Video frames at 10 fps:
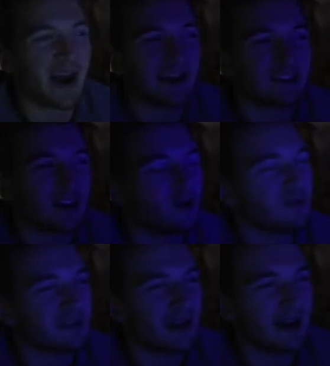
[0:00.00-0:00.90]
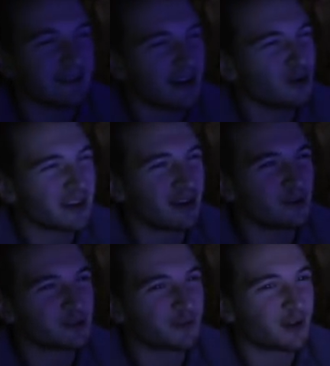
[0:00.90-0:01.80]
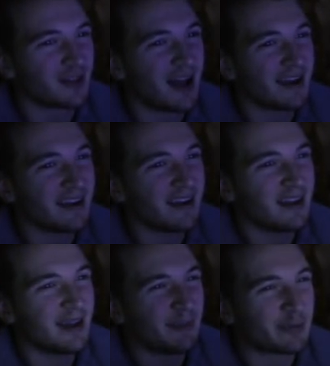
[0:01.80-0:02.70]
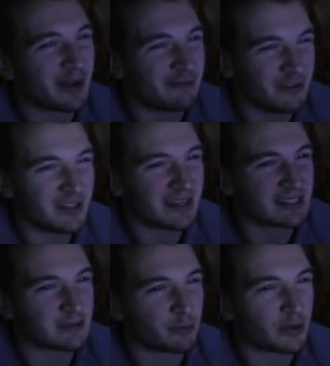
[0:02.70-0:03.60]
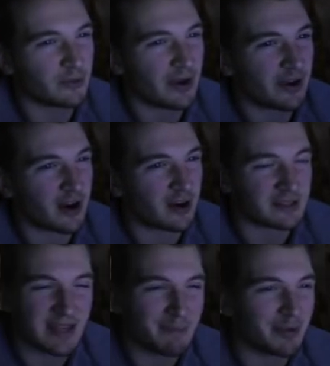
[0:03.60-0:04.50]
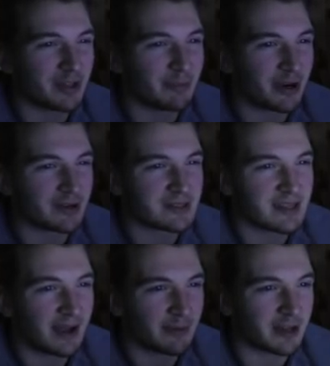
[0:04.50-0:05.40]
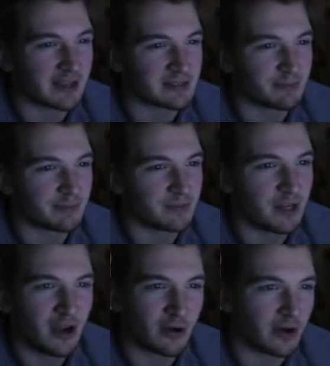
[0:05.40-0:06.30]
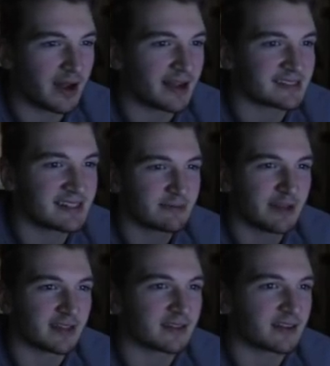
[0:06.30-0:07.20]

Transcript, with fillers: I don't, I doubt it goes for a lot, but I feel like it's a pretty rare card. Is that Billy Burns? I'm gonna guess, no, Ozzie Smith,